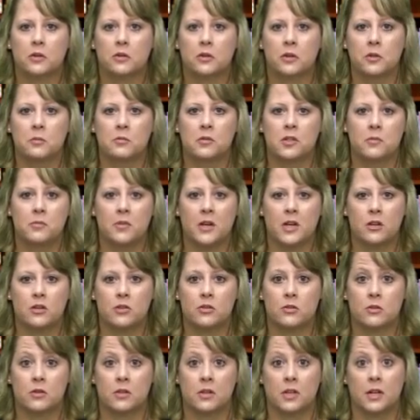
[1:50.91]
group to make
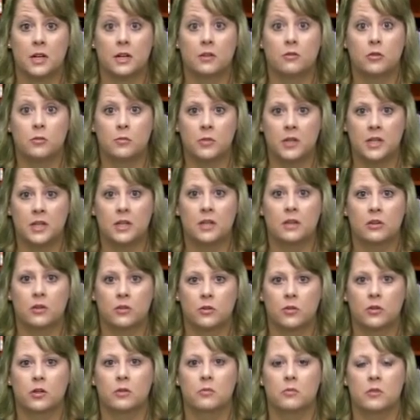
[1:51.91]
sure that everybody in the
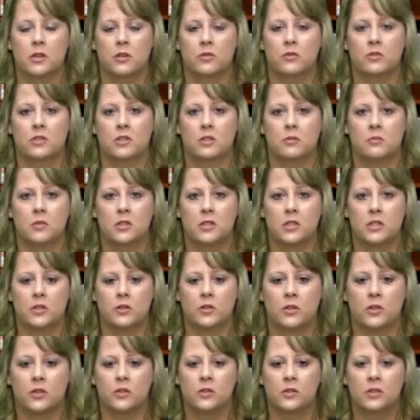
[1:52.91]
group knows the
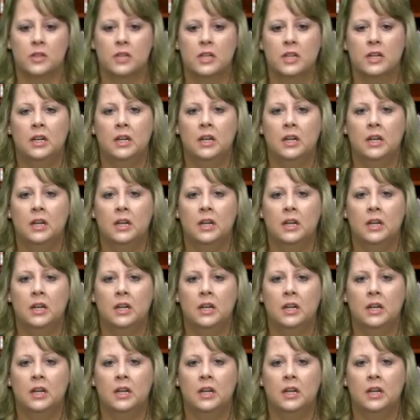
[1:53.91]
material.